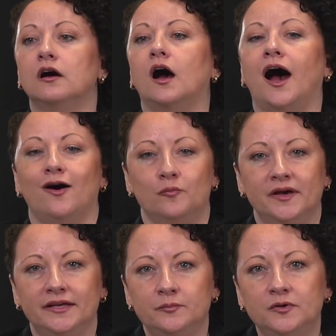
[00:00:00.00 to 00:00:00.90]
How
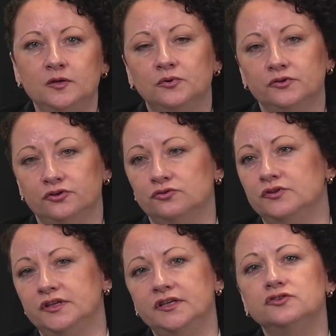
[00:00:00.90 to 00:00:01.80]
many people do you
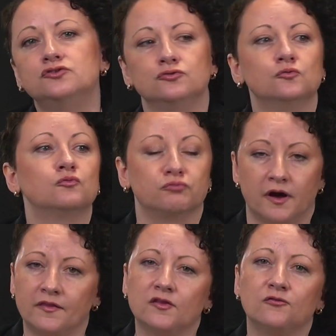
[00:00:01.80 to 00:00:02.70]
need to
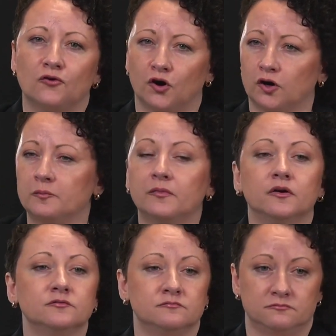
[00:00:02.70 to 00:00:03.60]
run the firm
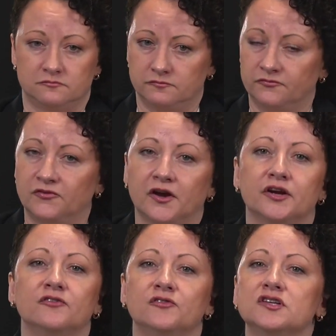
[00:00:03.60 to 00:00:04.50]
very
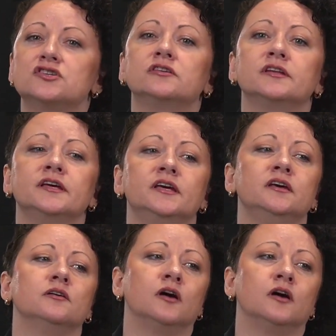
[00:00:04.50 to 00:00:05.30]
efficiently?